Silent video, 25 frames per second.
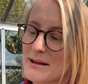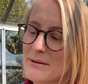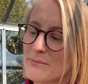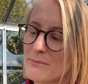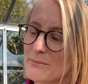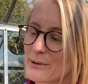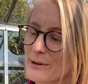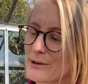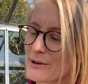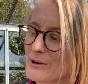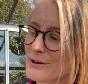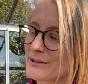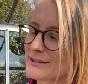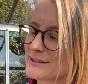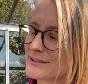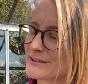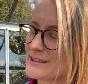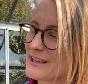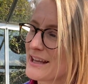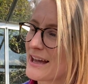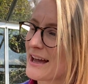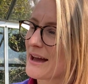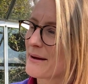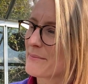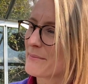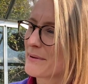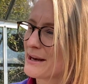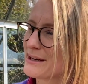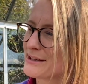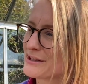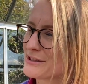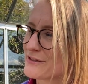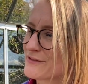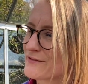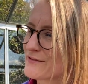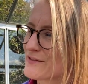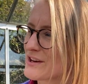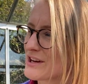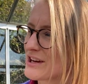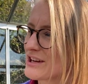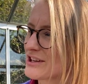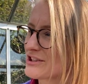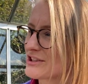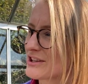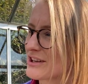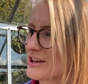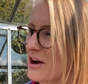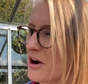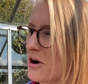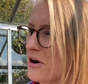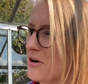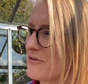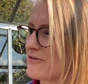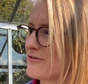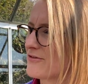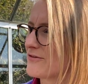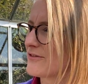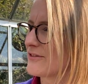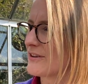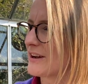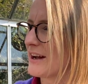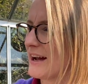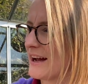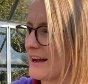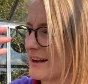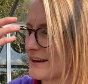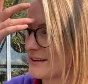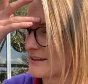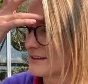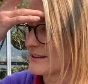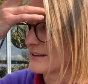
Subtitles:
Because yeah, I managed to finish it off, and